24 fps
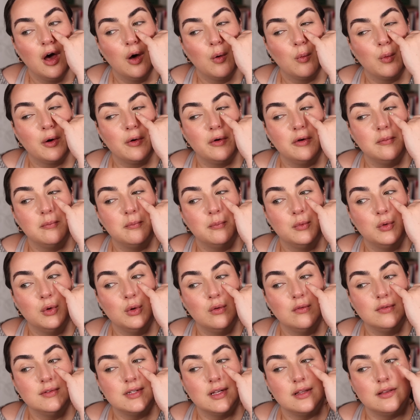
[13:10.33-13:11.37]
where it
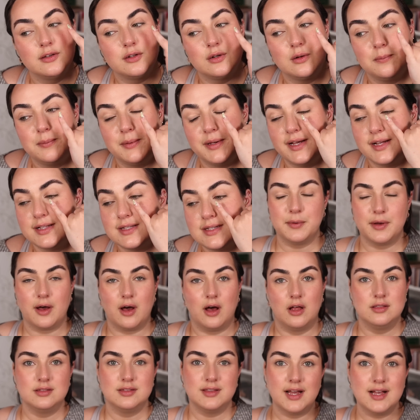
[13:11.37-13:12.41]
moved a little bit but
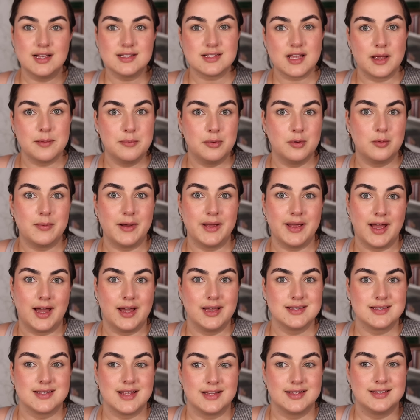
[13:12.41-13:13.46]
unless I put my
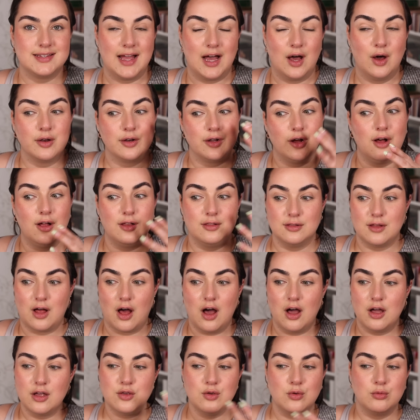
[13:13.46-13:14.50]
eyes down a
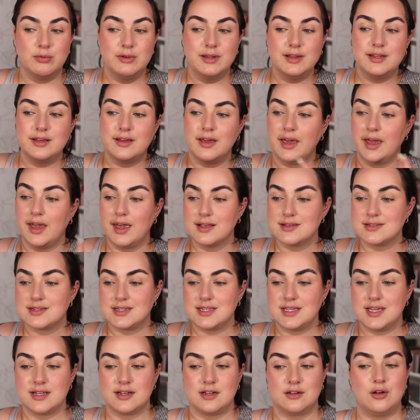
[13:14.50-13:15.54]
lot you really can't
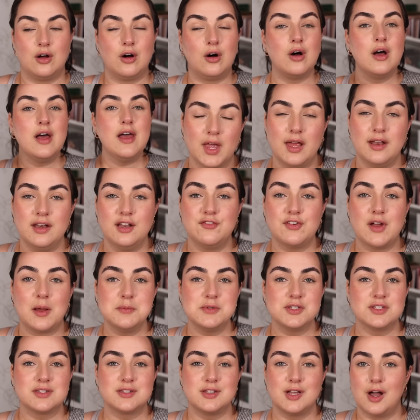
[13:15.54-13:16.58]
see it at all and if I'm
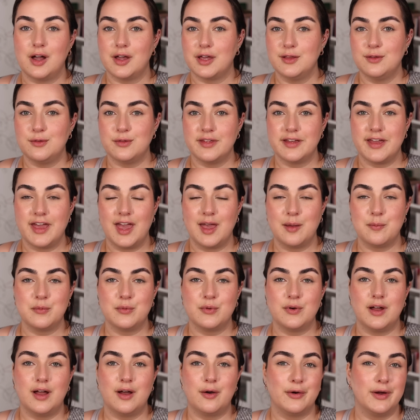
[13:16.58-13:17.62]
just talking to the
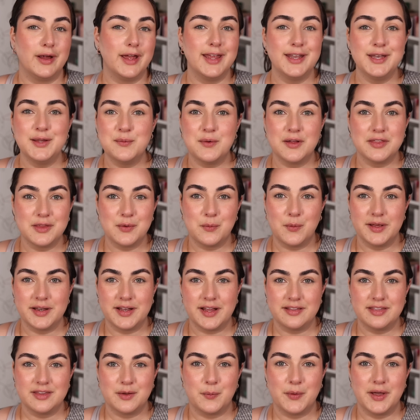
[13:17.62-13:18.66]
camera or anyone the way,
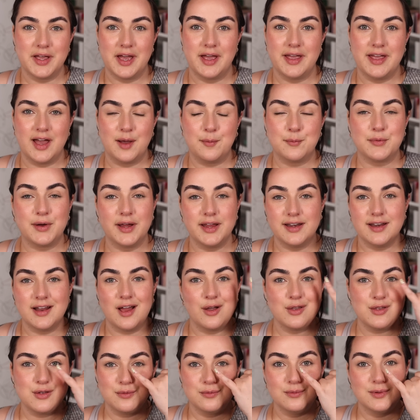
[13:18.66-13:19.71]
the way I am right
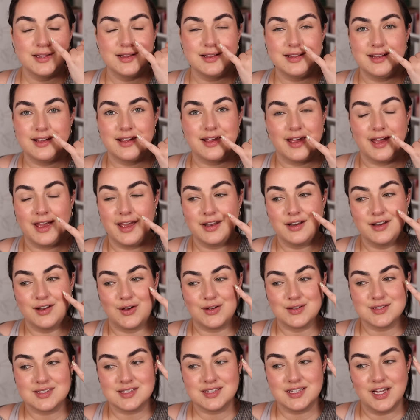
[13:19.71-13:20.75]
now you really
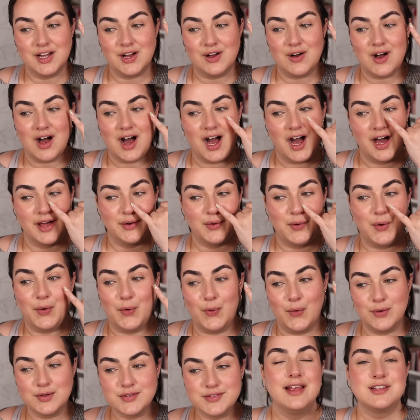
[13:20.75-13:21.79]
cannot tell at
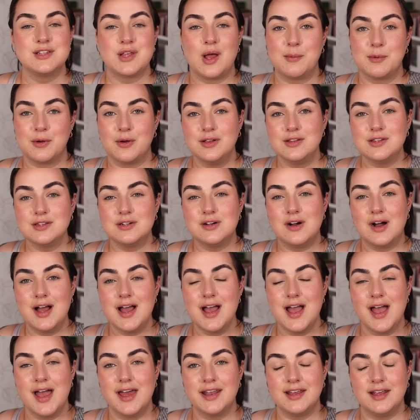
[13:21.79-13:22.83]
all so I'm going to go
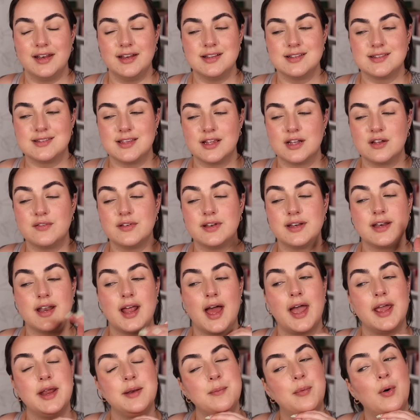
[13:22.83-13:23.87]
ahead and instead of a
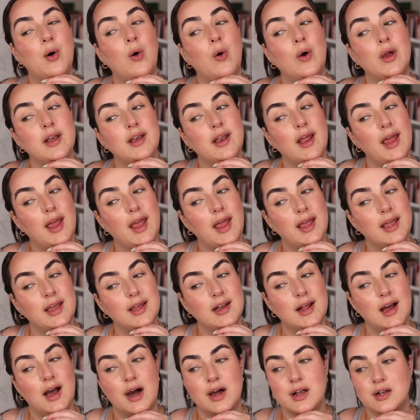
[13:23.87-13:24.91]

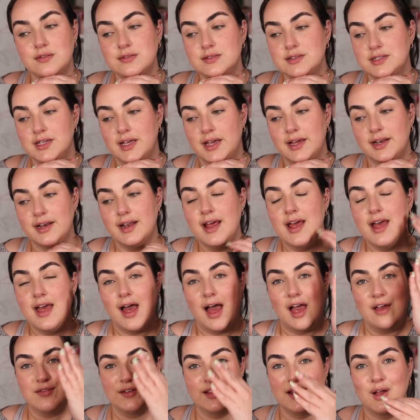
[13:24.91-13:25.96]
9.8 out of 10
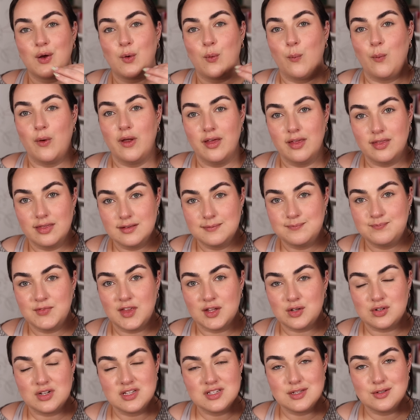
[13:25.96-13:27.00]
I feel like with
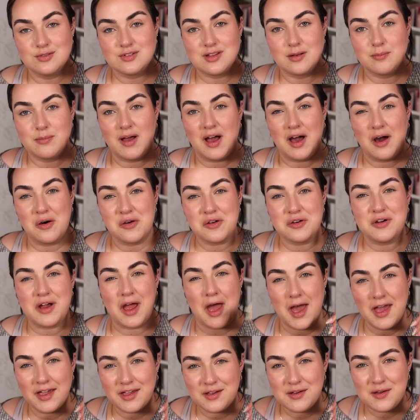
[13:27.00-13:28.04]
the translucent powder
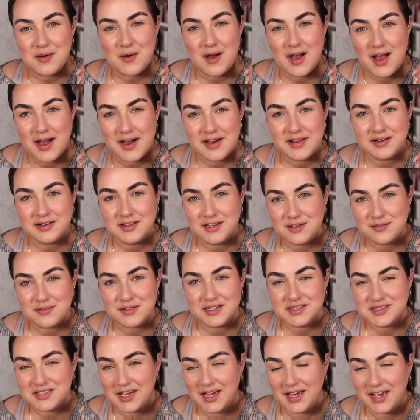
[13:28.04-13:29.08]
I could go ahead and give
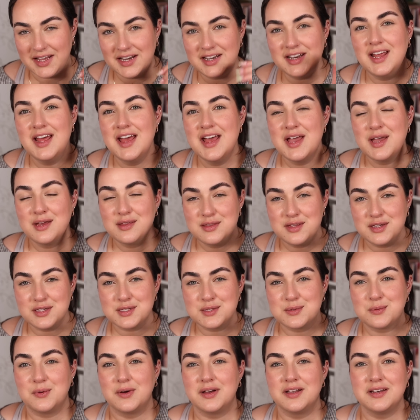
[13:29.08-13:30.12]
it a 10
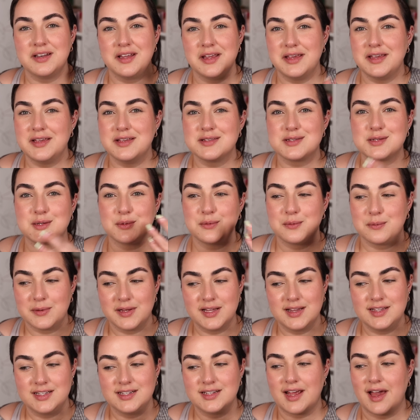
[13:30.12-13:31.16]
this one is
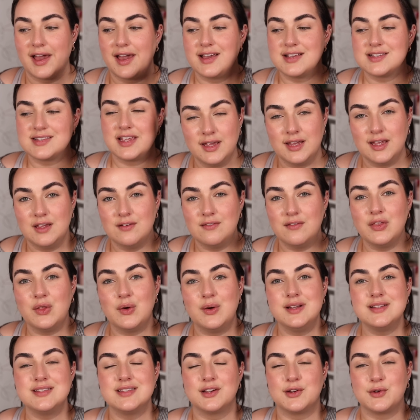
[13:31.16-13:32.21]
really nice even
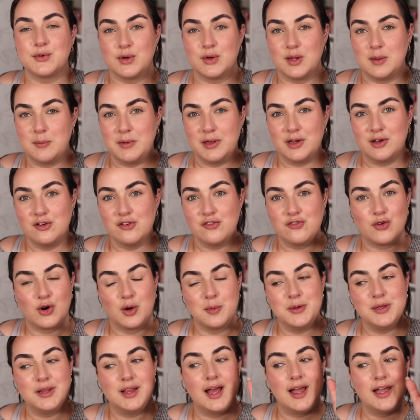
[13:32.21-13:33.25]
though it's a creamier
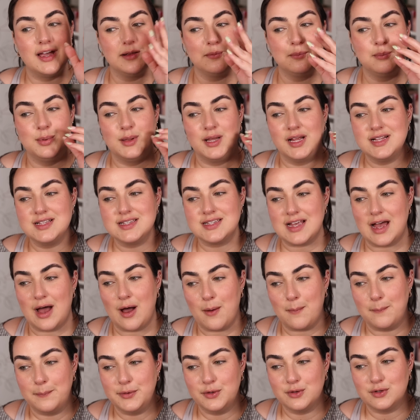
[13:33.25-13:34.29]
formula it blends
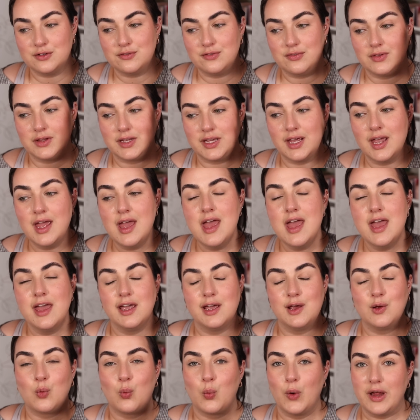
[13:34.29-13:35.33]
out beautifully
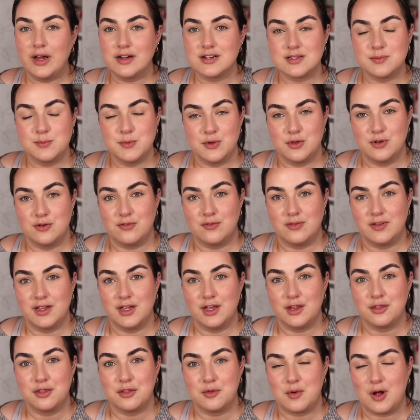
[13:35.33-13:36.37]
it wears
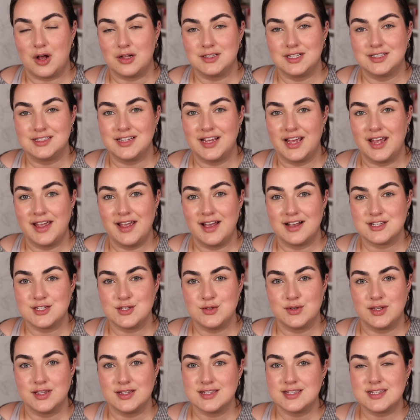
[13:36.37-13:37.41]
beautifully throughout the day as
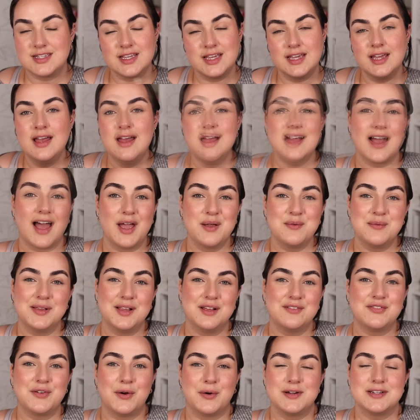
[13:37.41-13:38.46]
you can see. I will
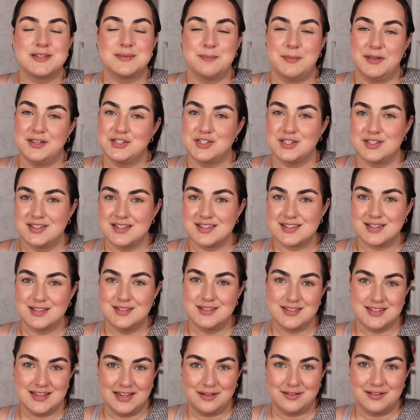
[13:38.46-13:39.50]
of course mention this
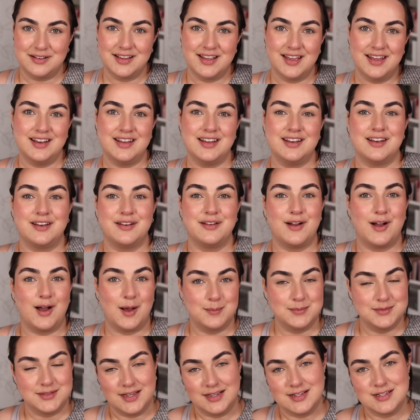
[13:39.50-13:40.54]
concealer again in an
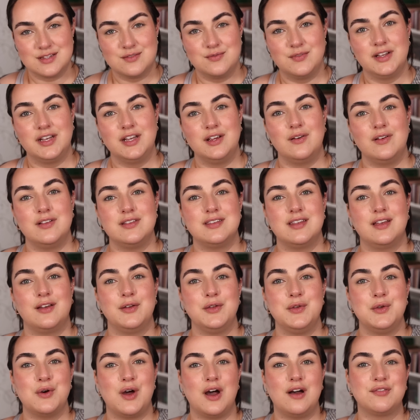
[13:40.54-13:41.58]
updates video and tell
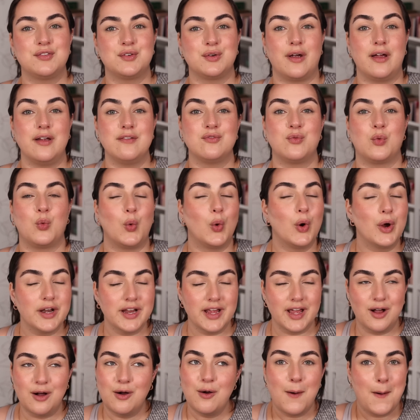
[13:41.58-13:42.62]
you after I've worn
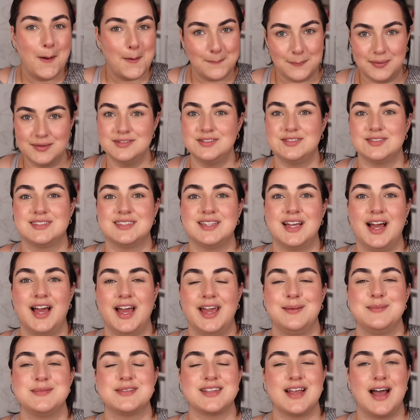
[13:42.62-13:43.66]
it a whole bunch of
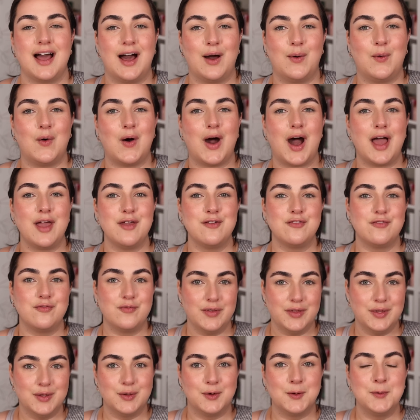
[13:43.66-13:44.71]
times how I
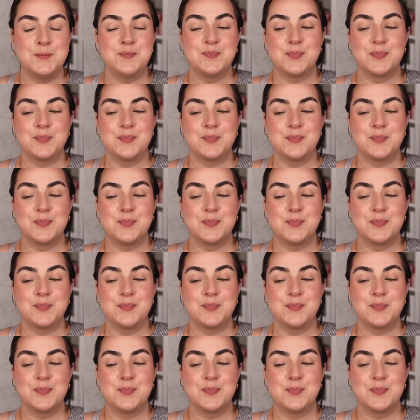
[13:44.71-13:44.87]
feel